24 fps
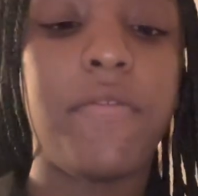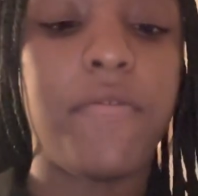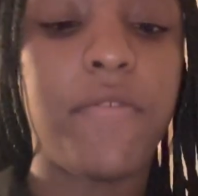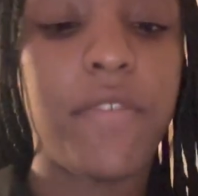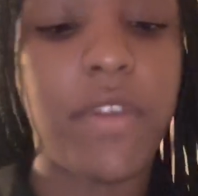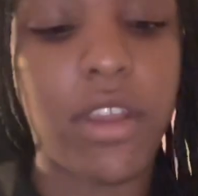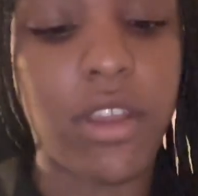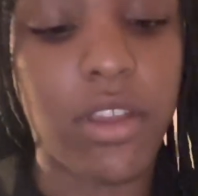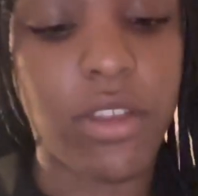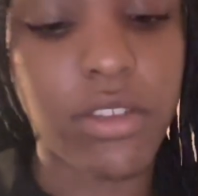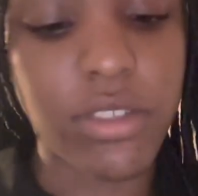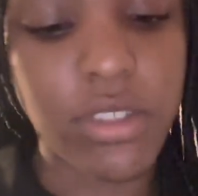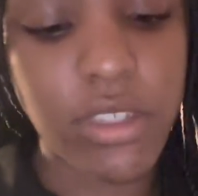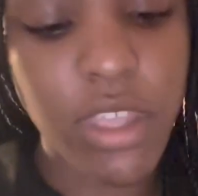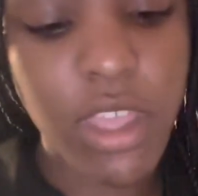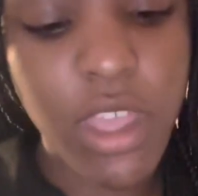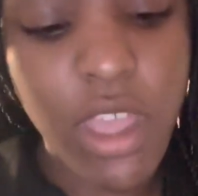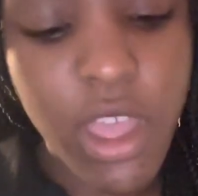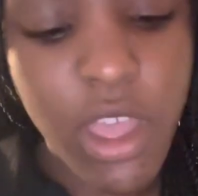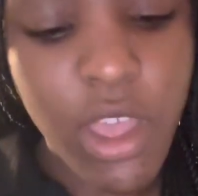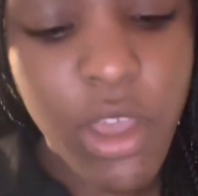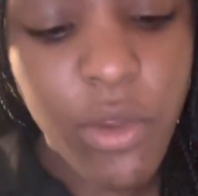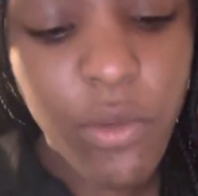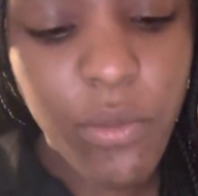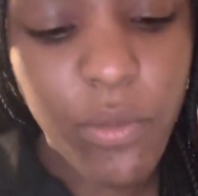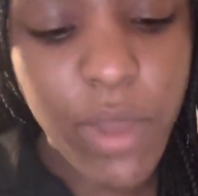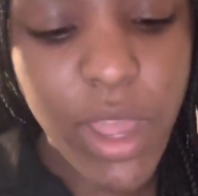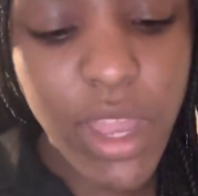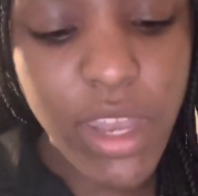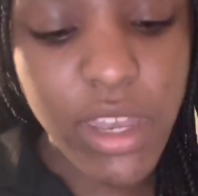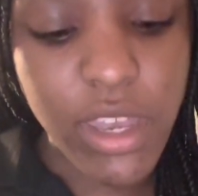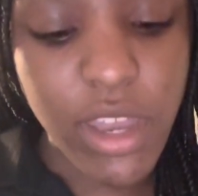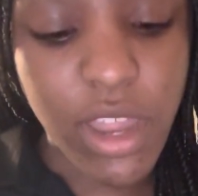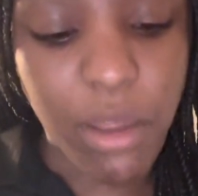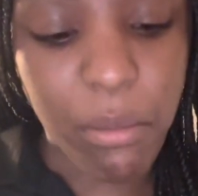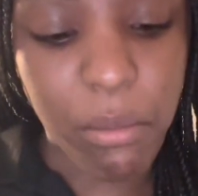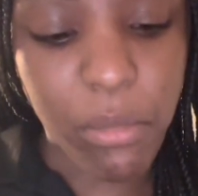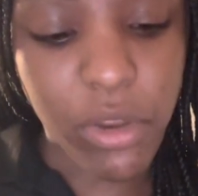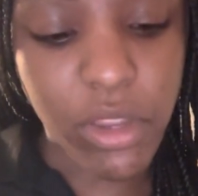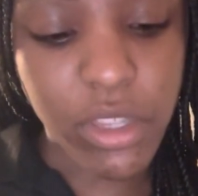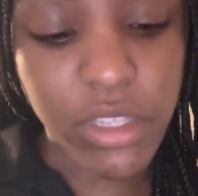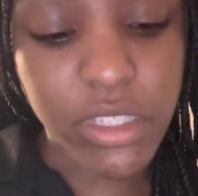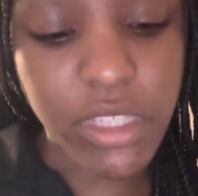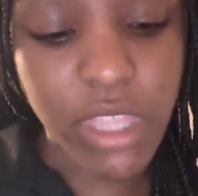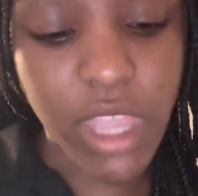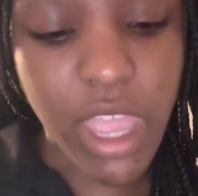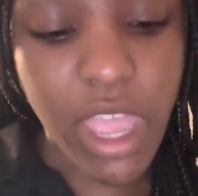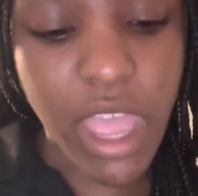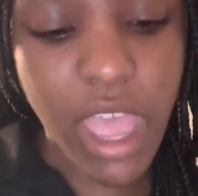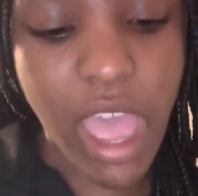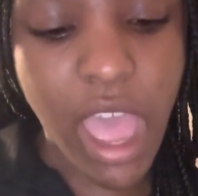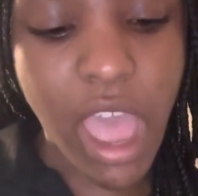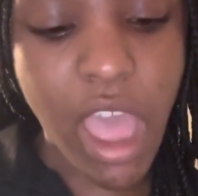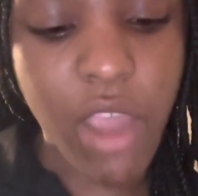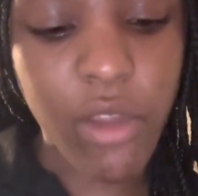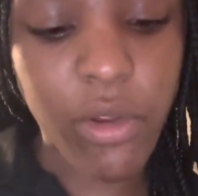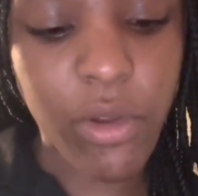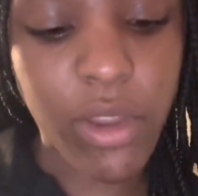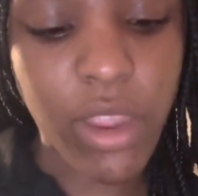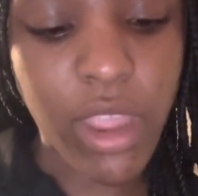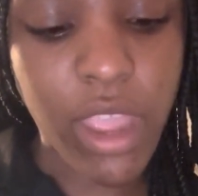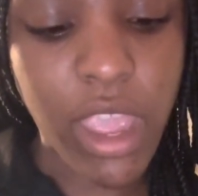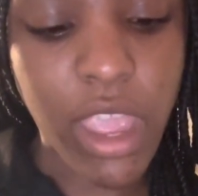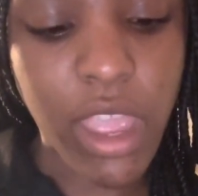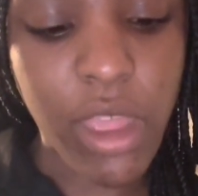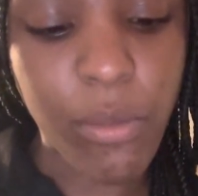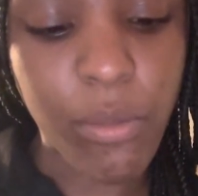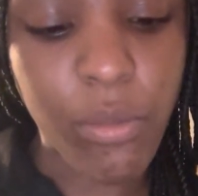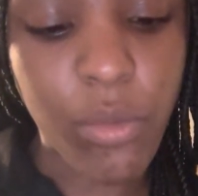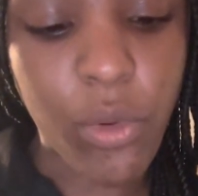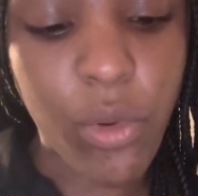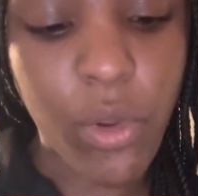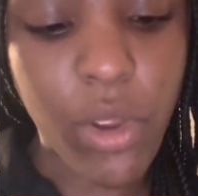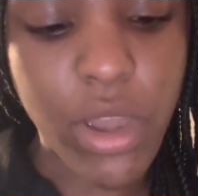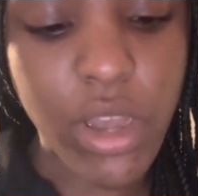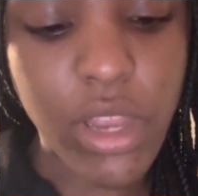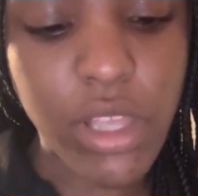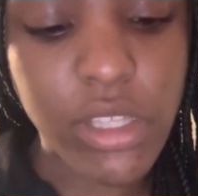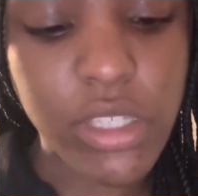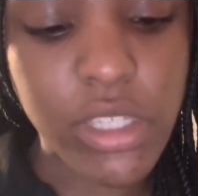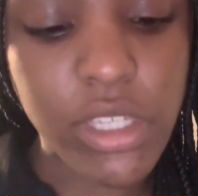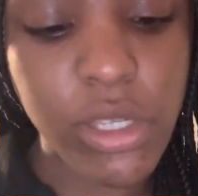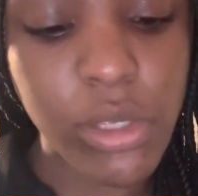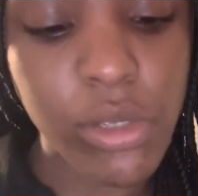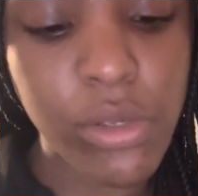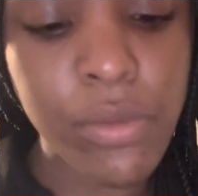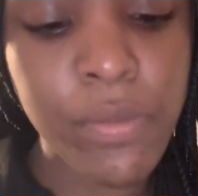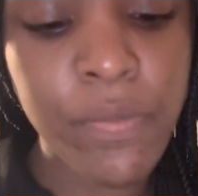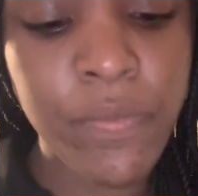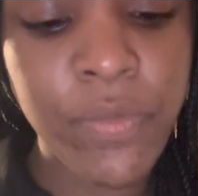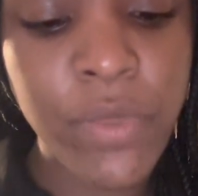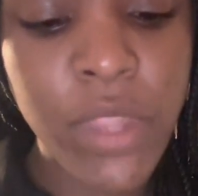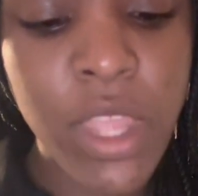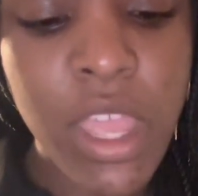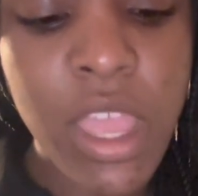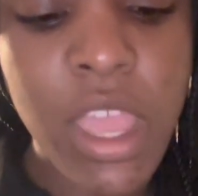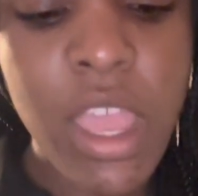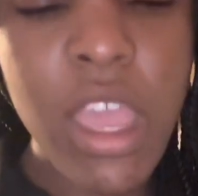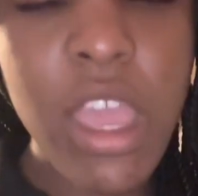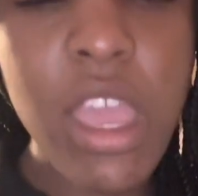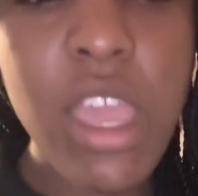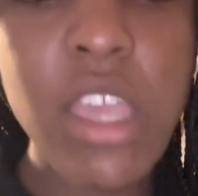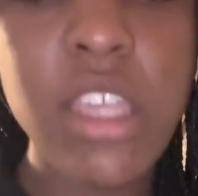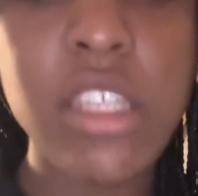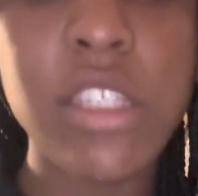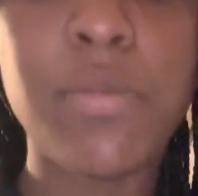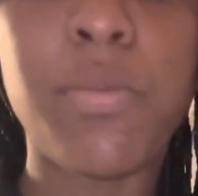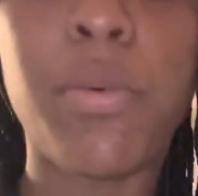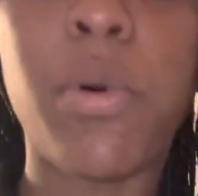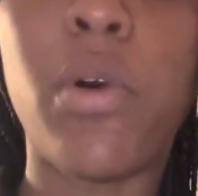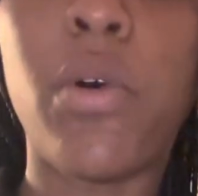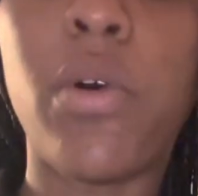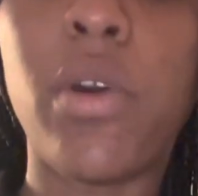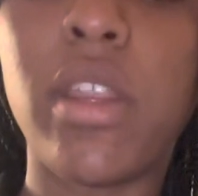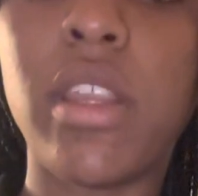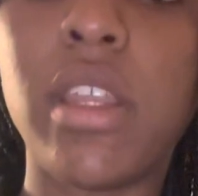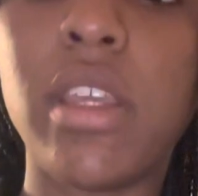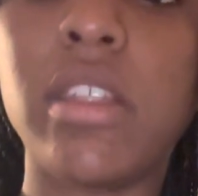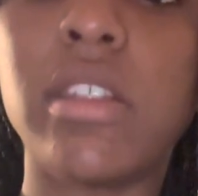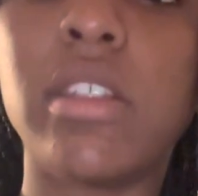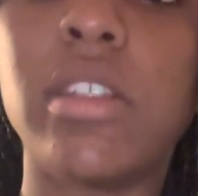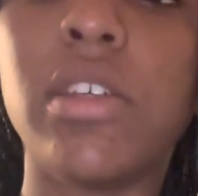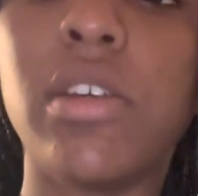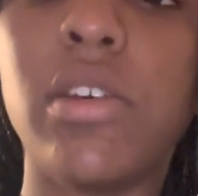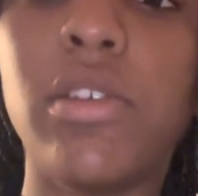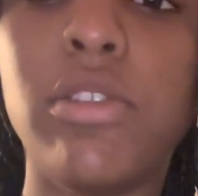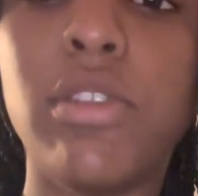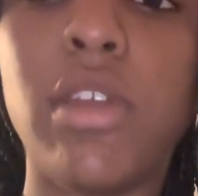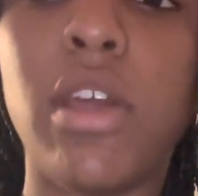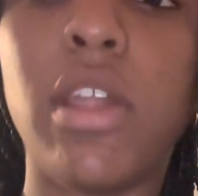first. What number is that hour hand pointing to? It's pointing to the